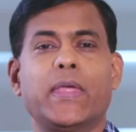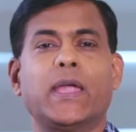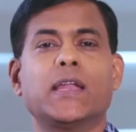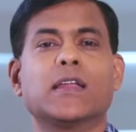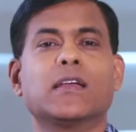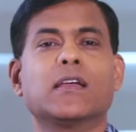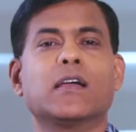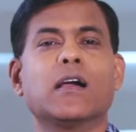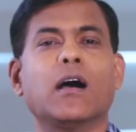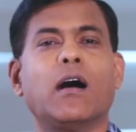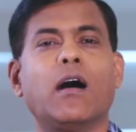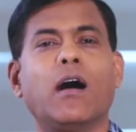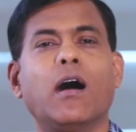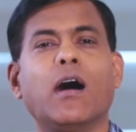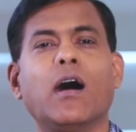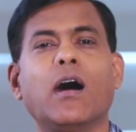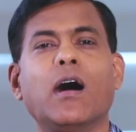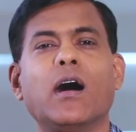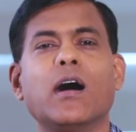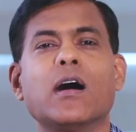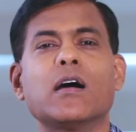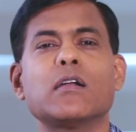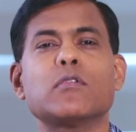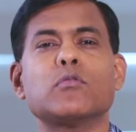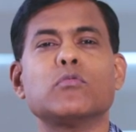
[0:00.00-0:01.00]
that
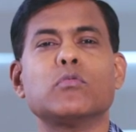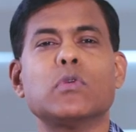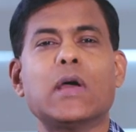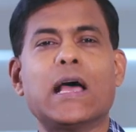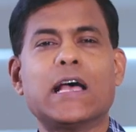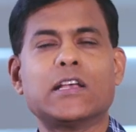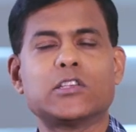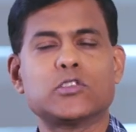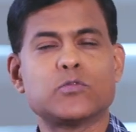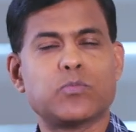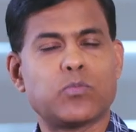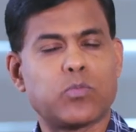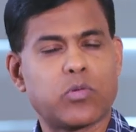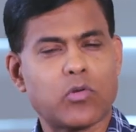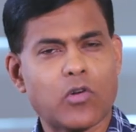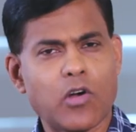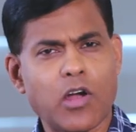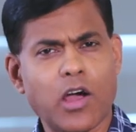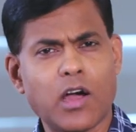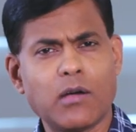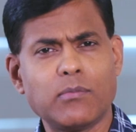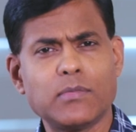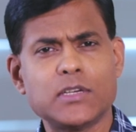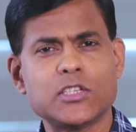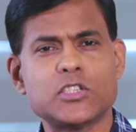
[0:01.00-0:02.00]
God has
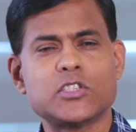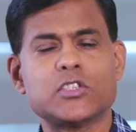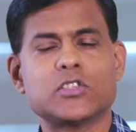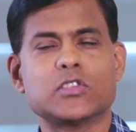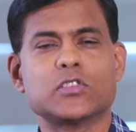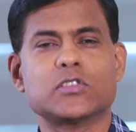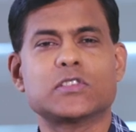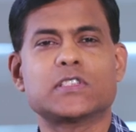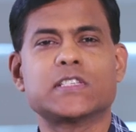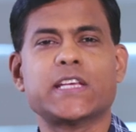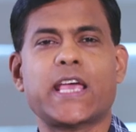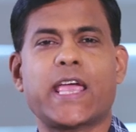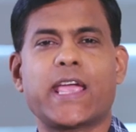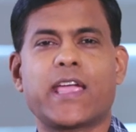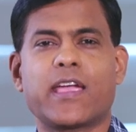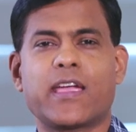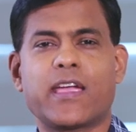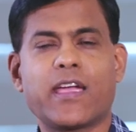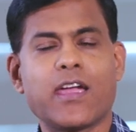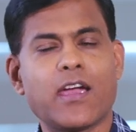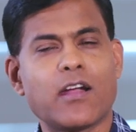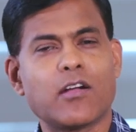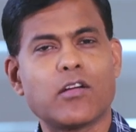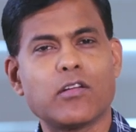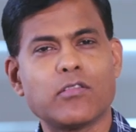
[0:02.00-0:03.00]
promised to take
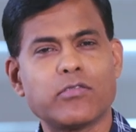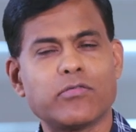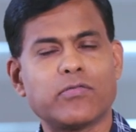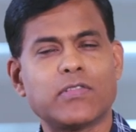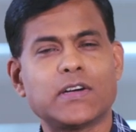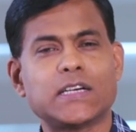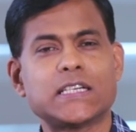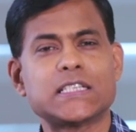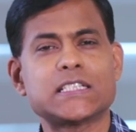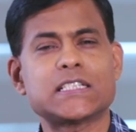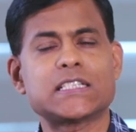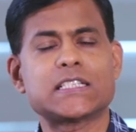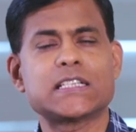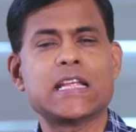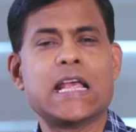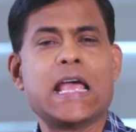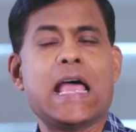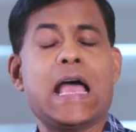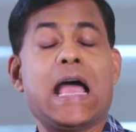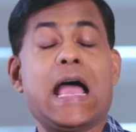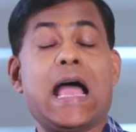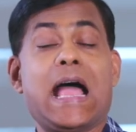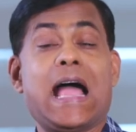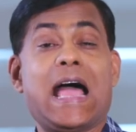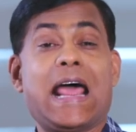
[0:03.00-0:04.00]
care of us,
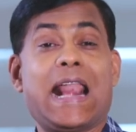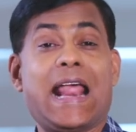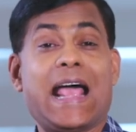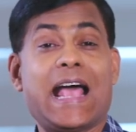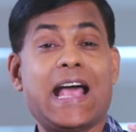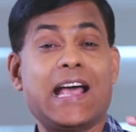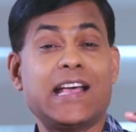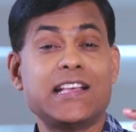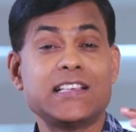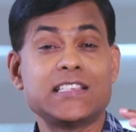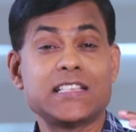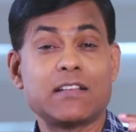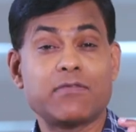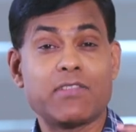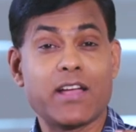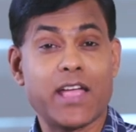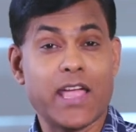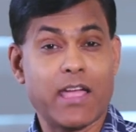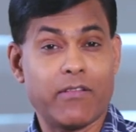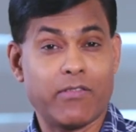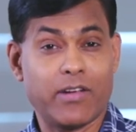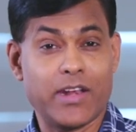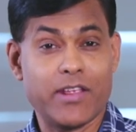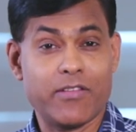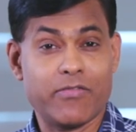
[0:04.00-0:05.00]
and as our
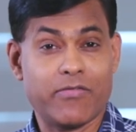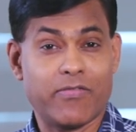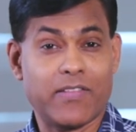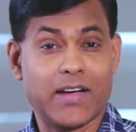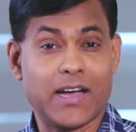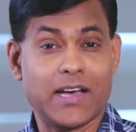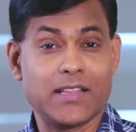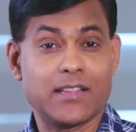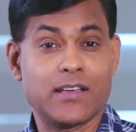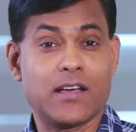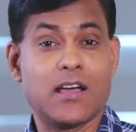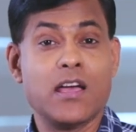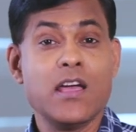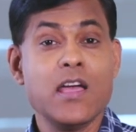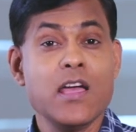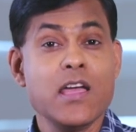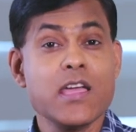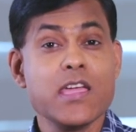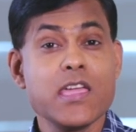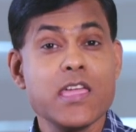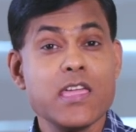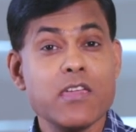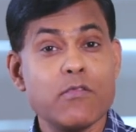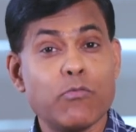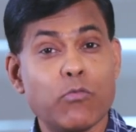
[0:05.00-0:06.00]
Heavenly Father,
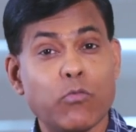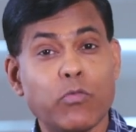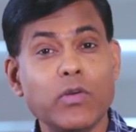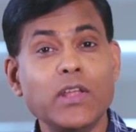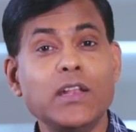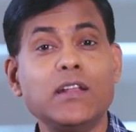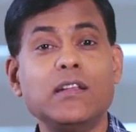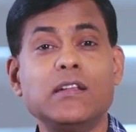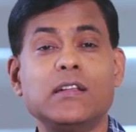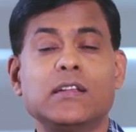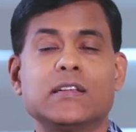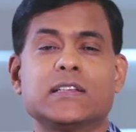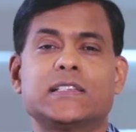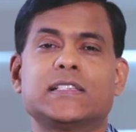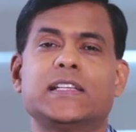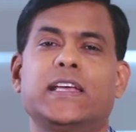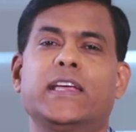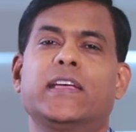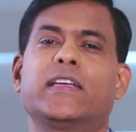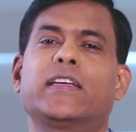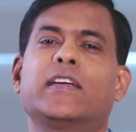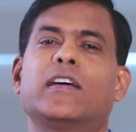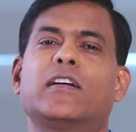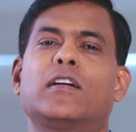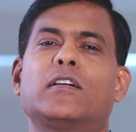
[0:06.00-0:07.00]
He will
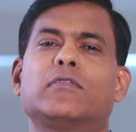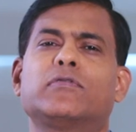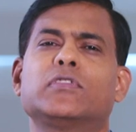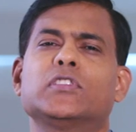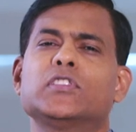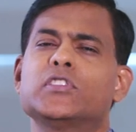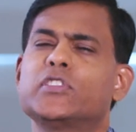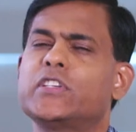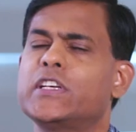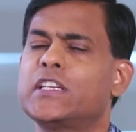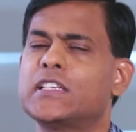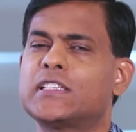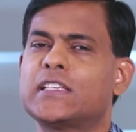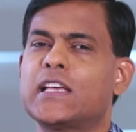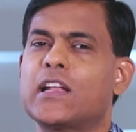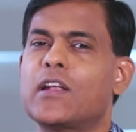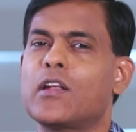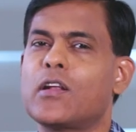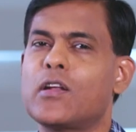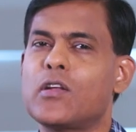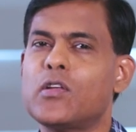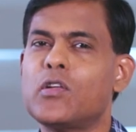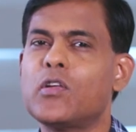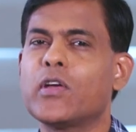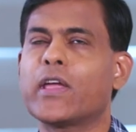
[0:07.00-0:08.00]
take care of us. Jesus
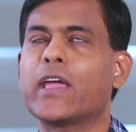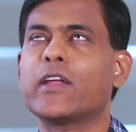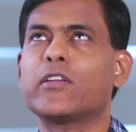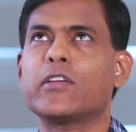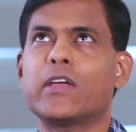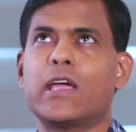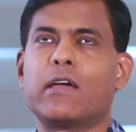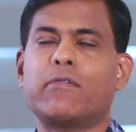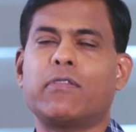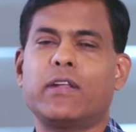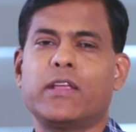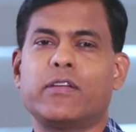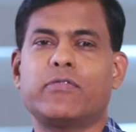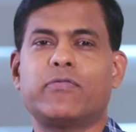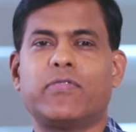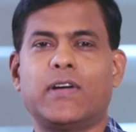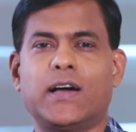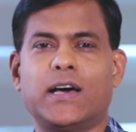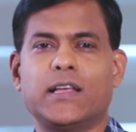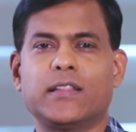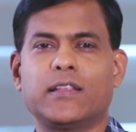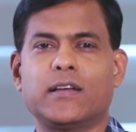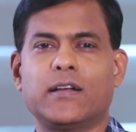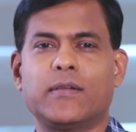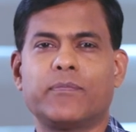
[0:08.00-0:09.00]
said, Look at your Heavenly
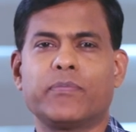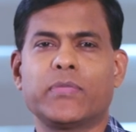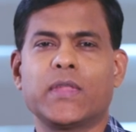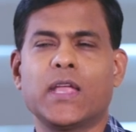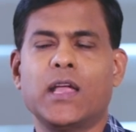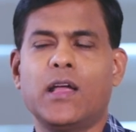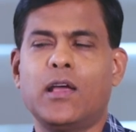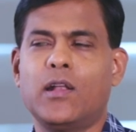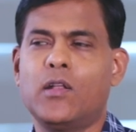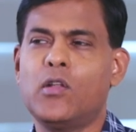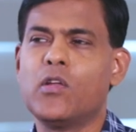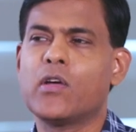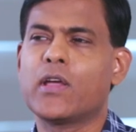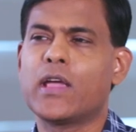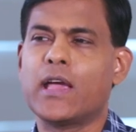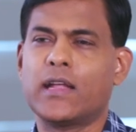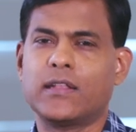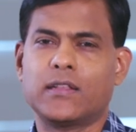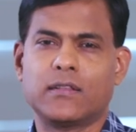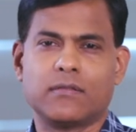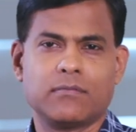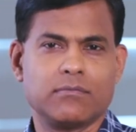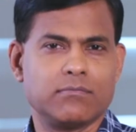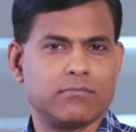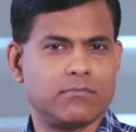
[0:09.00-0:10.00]
Father. Look
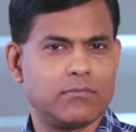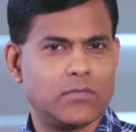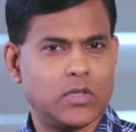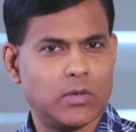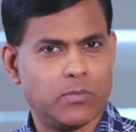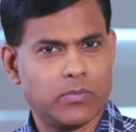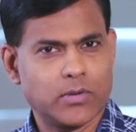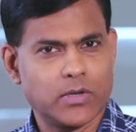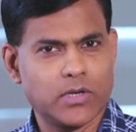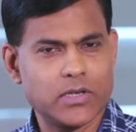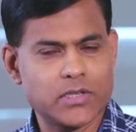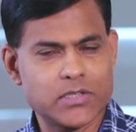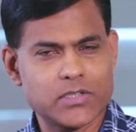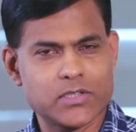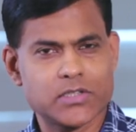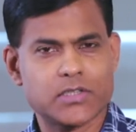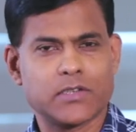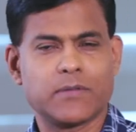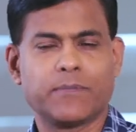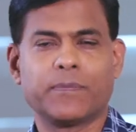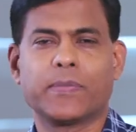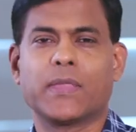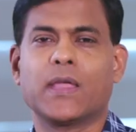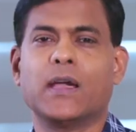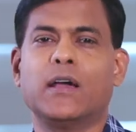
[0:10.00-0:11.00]
at the
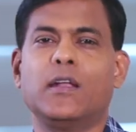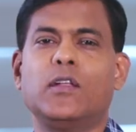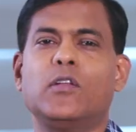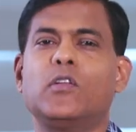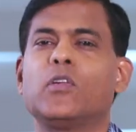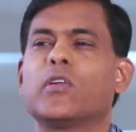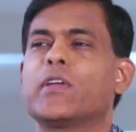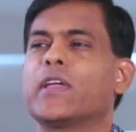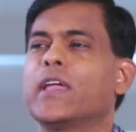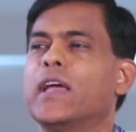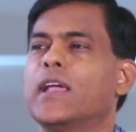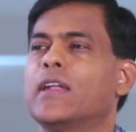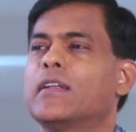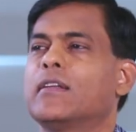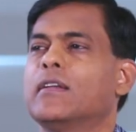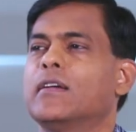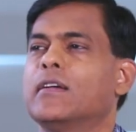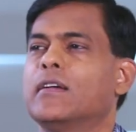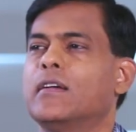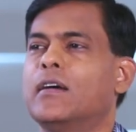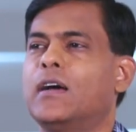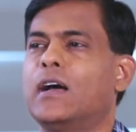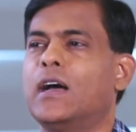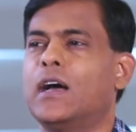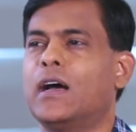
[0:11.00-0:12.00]
birds, look at
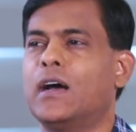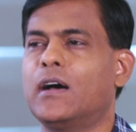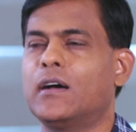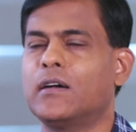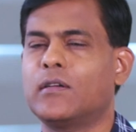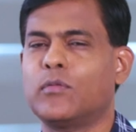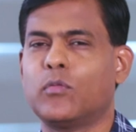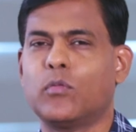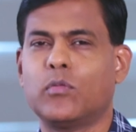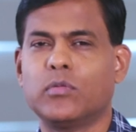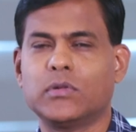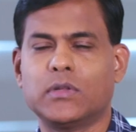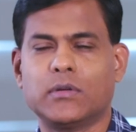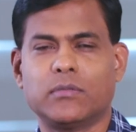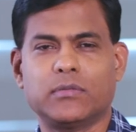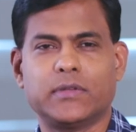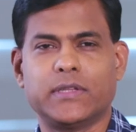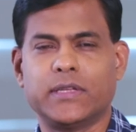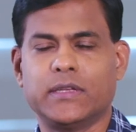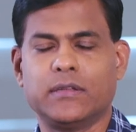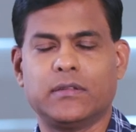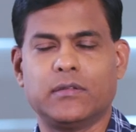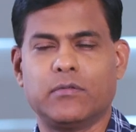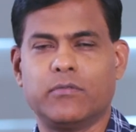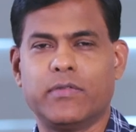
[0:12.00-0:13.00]
uh, the,
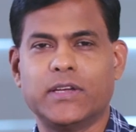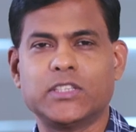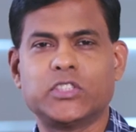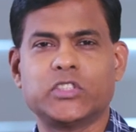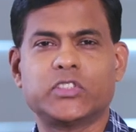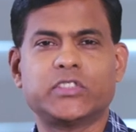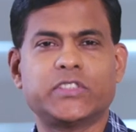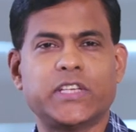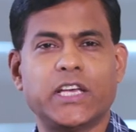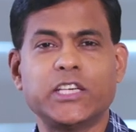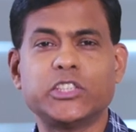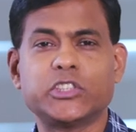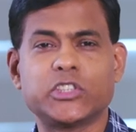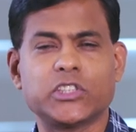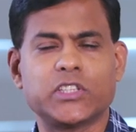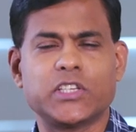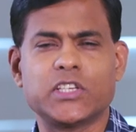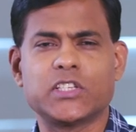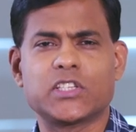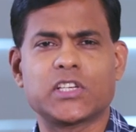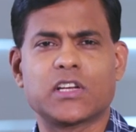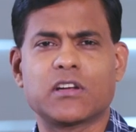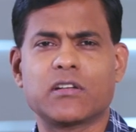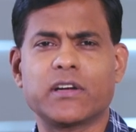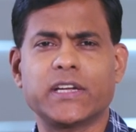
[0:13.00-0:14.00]
the, the vegetation
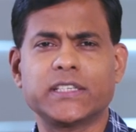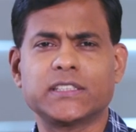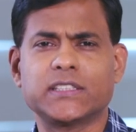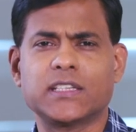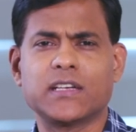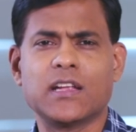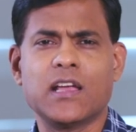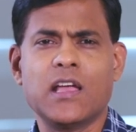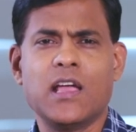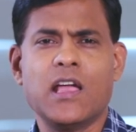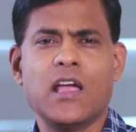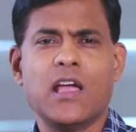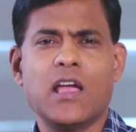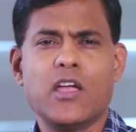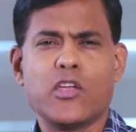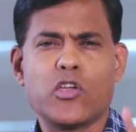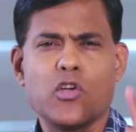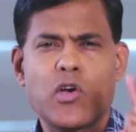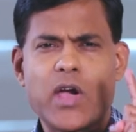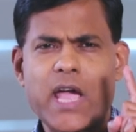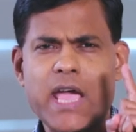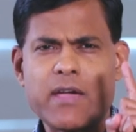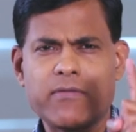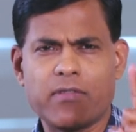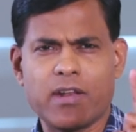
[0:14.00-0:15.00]
He's created.
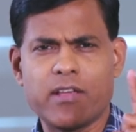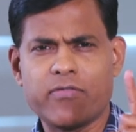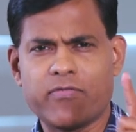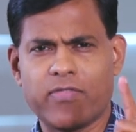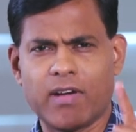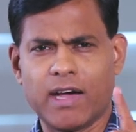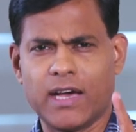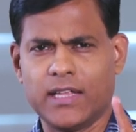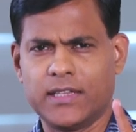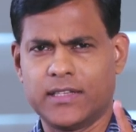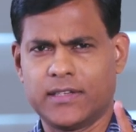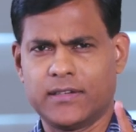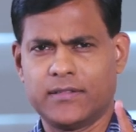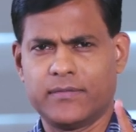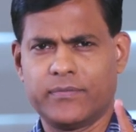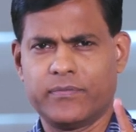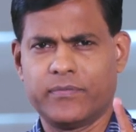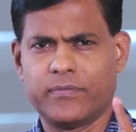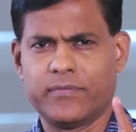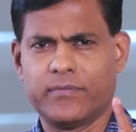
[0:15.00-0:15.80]
Your Heavenly Father,